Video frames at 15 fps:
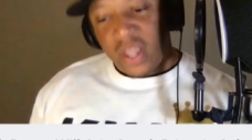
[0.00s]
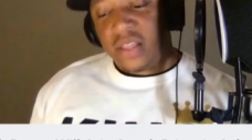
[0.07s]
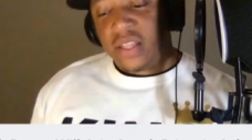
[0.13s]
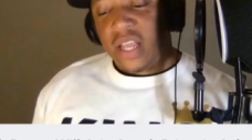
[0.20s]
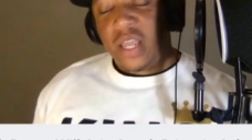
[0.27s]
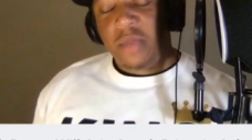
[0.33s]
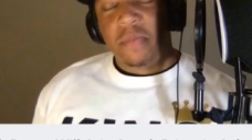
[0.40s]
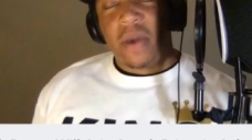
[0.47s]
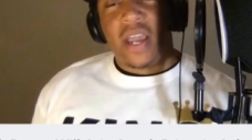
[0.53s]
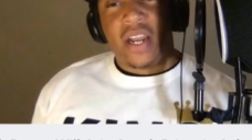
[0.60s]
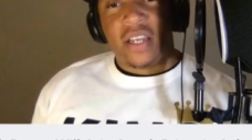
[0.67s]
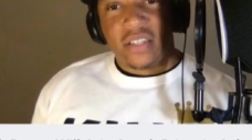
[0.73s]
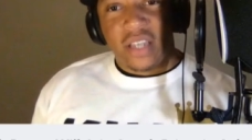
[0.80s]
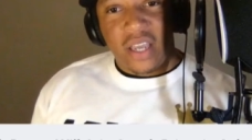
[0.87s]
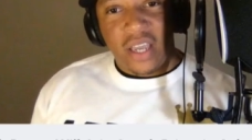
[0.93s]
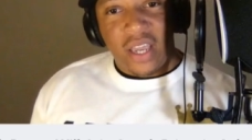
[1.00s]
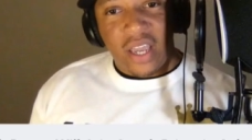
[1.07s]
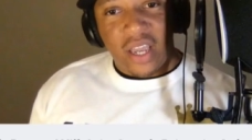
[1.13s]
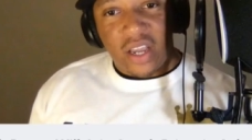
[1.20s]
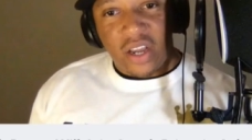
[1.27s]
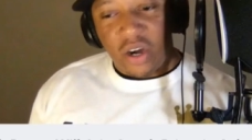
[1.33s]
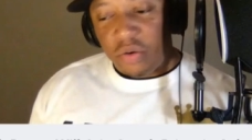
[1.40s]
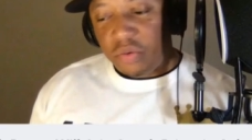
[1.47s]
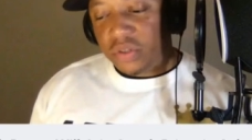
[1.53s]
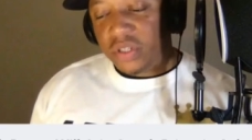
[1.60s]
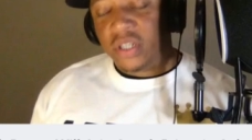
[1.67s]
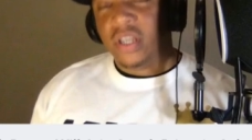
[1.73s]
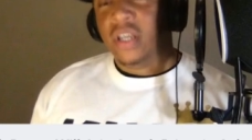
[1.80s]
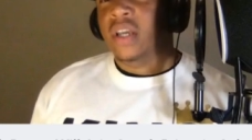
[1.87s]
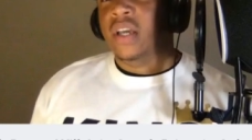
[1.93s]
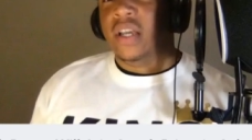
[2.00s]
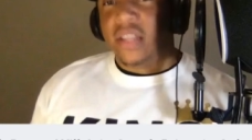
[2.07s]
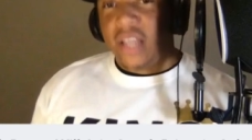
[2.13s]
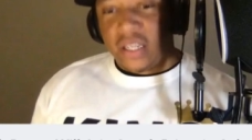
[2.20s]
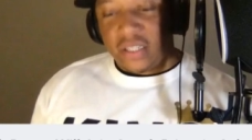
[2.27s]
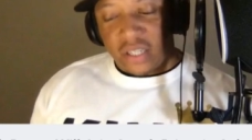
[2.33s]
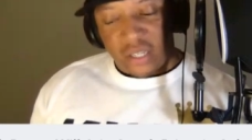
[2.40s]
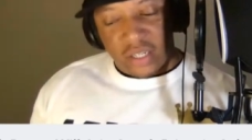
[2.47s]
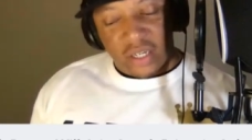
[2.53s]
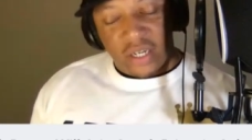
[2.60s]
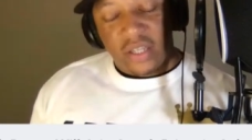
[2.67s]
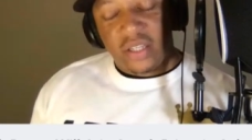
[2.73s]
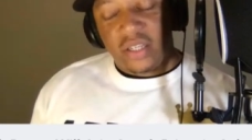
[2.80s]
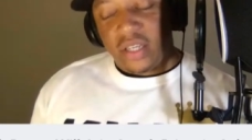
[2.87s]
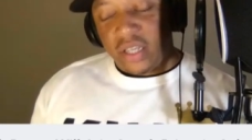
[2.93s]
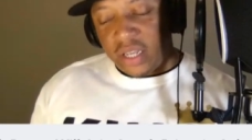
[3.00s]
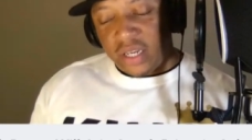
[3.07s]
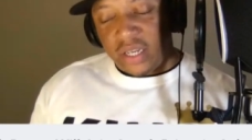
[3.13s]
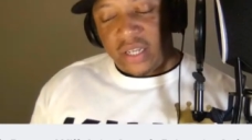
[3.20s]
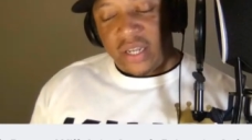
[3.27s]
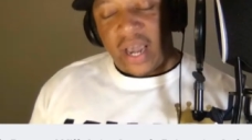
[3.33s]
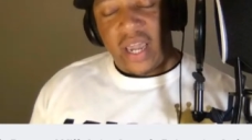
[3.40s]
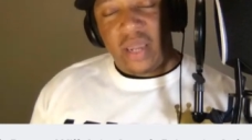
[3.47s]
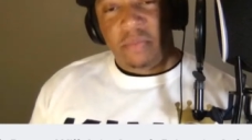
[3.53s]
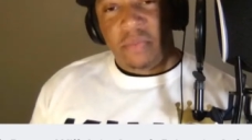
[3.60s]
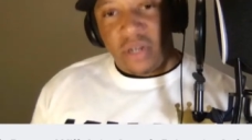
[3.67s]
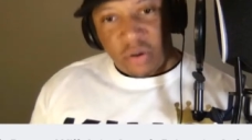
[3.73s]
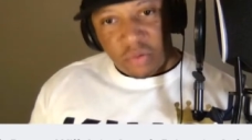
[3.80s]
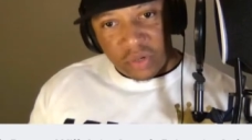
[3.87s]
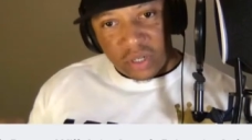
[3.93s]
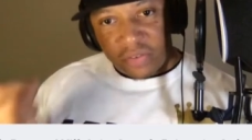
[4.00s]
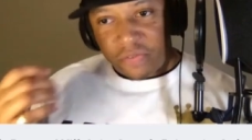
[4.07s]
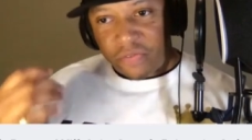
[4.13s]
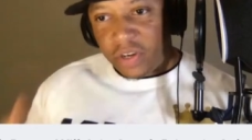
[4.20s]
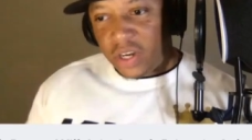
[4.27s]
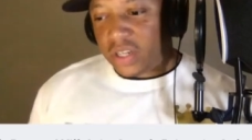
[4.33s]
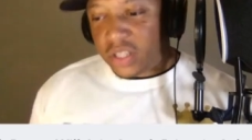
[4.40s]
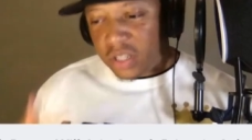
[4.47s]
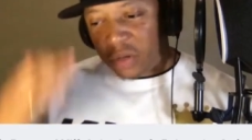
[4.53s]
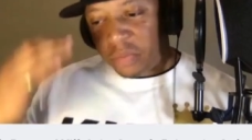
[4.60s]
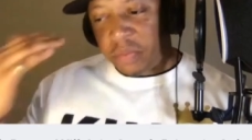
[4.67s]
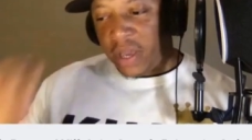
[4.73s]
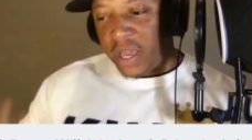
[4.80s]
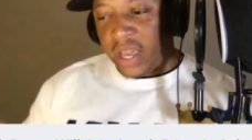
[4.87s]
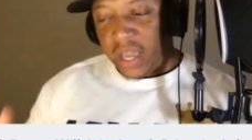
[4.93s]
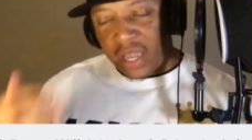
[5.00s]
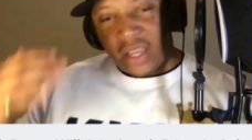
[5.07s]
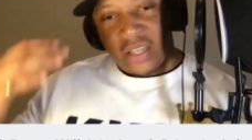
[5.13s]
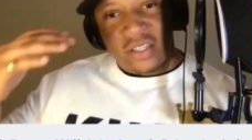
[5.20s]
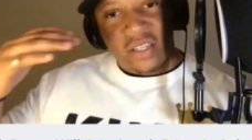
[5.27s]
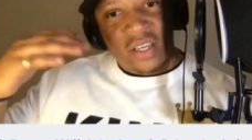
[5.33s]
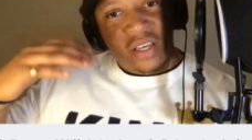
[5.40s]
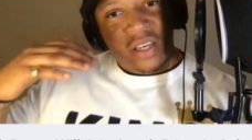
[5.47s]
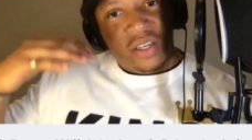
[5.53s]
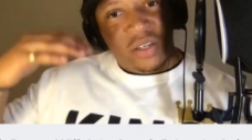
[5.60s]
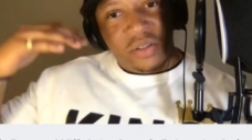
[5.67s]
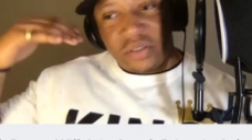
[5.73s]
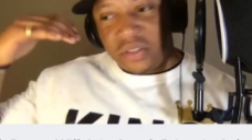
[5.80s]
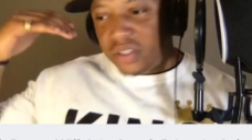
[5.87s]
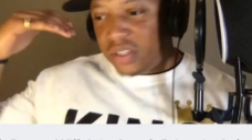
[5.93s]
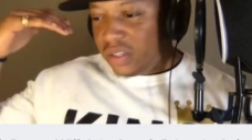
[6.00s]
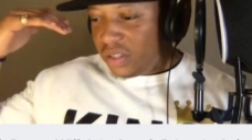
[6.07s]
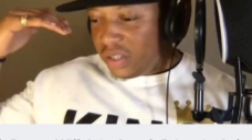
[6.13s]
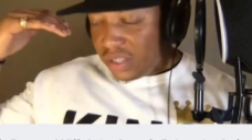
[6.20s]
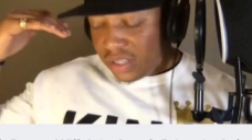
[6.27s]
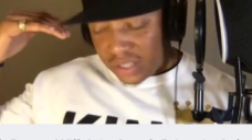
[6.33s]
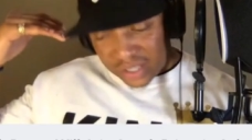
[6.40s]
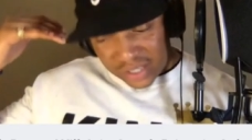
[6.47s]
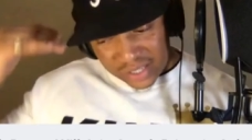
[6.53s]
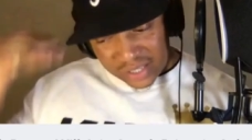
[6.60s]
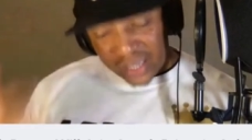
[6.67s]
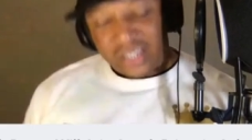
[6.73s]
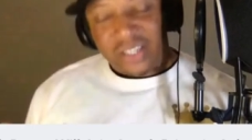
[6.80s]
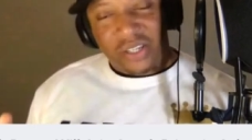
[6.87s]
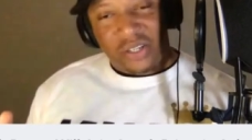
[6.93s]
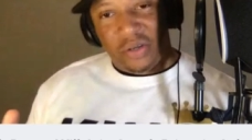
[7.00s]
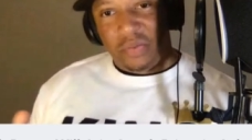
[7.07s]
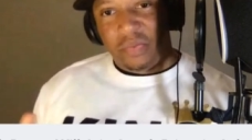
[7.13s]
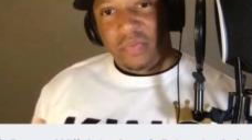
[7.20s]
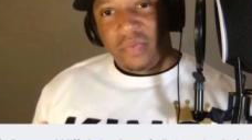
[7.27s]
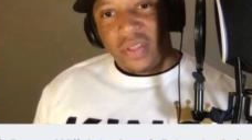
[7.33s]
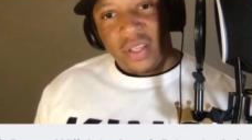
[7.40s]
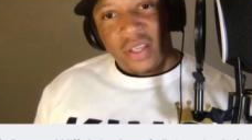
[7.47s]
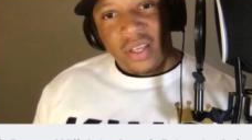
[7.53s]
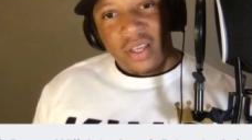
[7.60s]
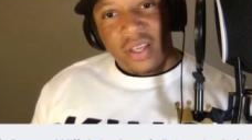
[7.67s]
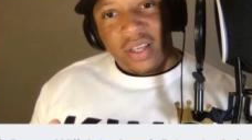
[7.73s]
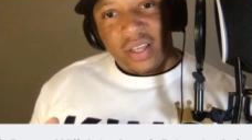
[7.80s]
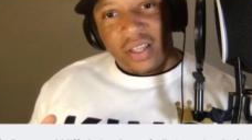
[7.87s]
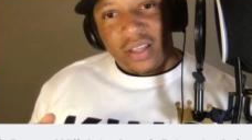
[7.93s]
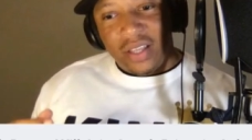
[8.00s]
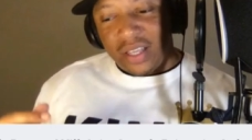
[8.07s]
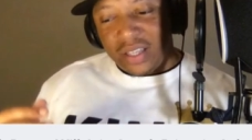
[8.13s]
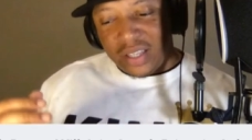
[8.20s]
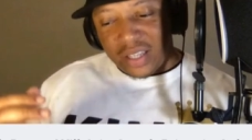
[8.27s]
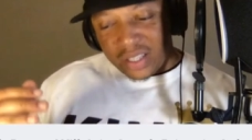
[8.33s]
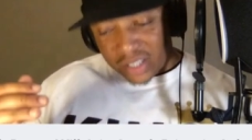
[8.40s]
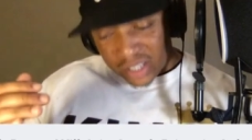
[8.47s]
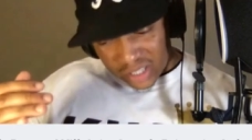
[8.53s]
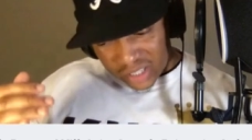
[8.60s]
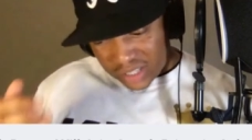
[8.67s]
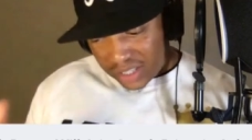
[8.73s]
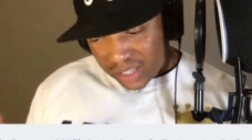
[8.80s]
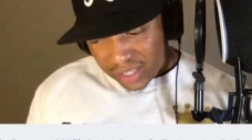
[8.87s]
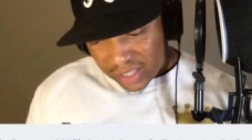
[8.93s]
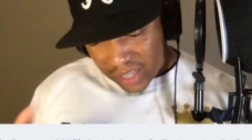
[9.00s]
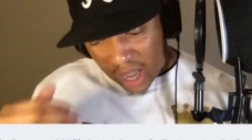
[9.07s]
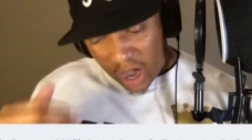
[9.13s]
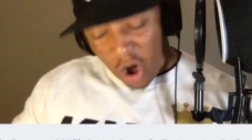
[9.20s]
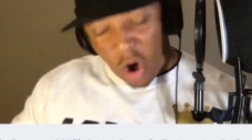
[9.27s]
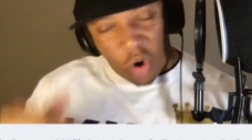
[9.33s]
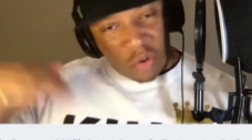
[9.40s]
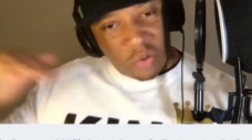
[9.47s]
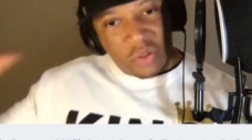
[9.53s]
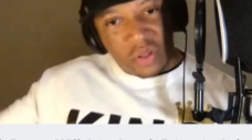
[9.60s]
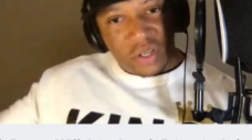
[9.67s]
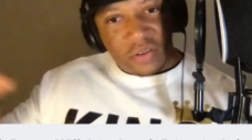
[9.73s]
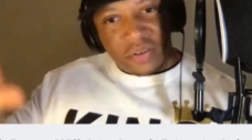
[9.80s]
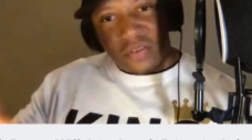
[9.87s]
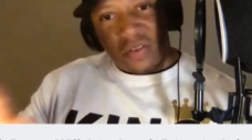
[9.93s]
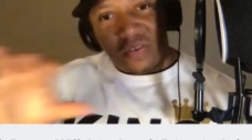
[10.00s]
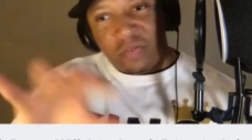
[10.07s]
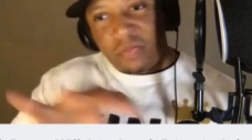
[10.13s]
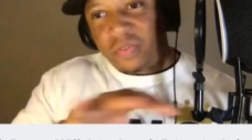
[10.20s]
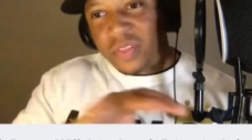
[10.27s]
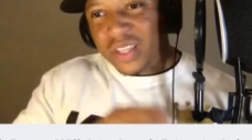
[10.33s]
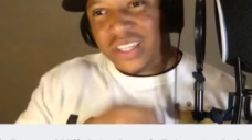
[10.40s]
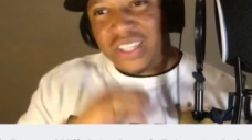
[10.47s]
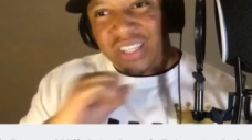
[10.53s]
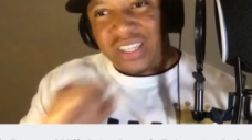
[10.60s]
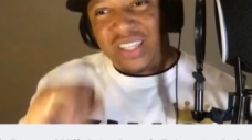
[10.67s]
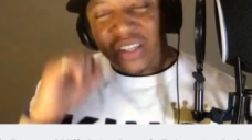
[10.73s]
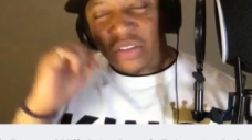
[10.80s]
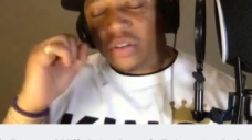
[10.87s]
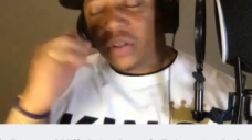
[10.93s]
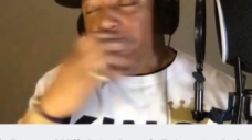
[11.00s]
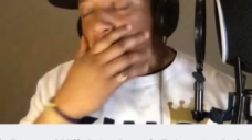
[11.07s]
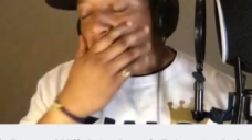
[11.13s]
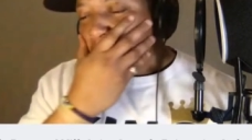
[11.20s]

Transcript: than he made as a head coach, that's another indictment on this fucked up ass system. The, the, this, the, all the the, the the, the